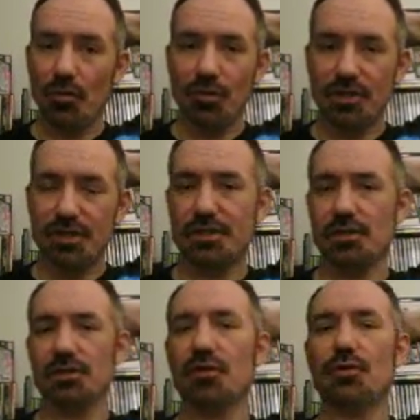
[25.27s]
which is
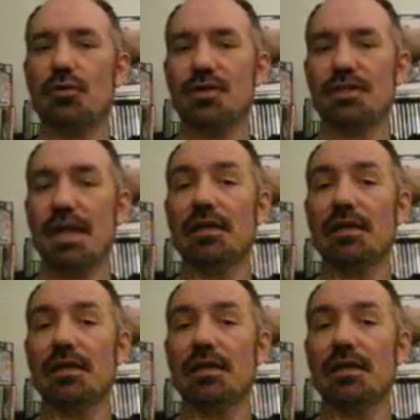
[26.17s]
also known as the